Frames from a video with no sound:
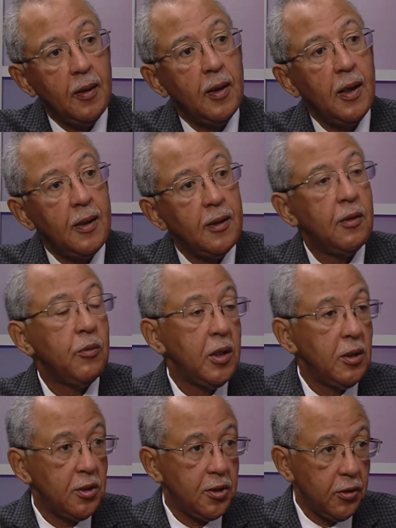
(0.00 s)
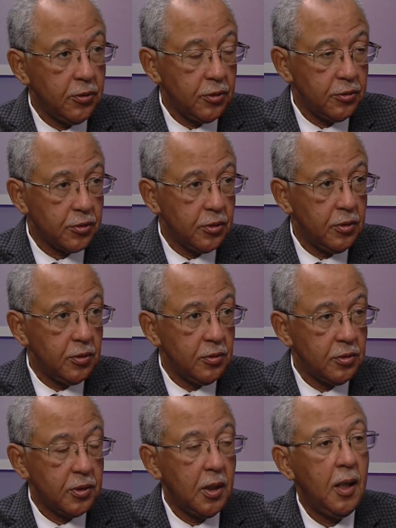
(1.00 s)
and then we insert the
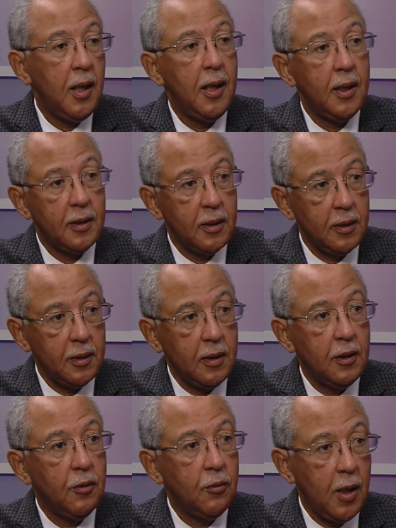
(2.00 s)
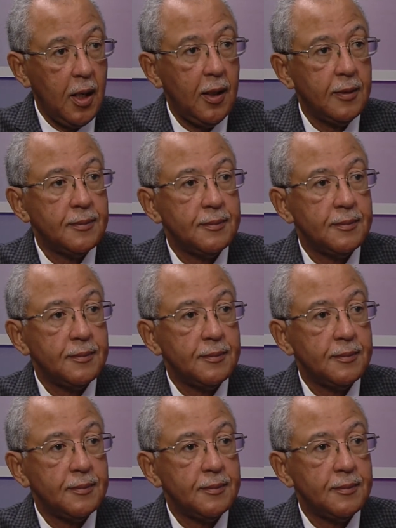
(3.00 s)
screws and the rod.